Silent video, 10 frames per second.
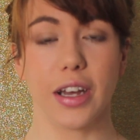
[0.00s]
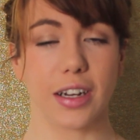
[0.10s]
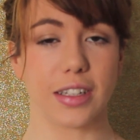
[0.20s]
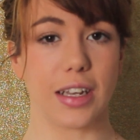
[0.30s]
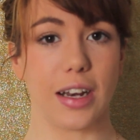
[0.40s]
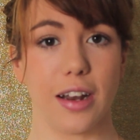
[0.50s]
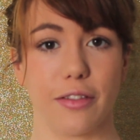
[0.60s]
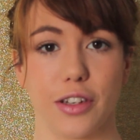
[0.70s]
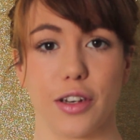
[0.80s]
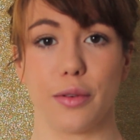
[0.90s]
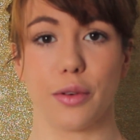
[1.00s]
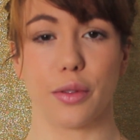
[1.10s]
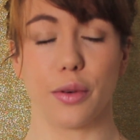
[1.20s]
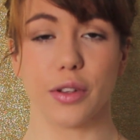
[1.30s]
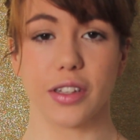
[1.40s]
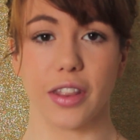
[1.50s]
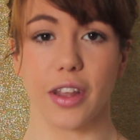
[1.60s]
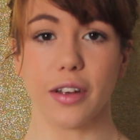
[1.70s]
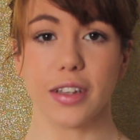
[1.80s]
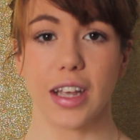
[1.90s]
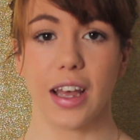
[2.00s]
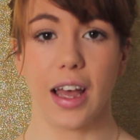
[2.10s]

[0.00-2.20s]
because I'd love to know your thoughts on those.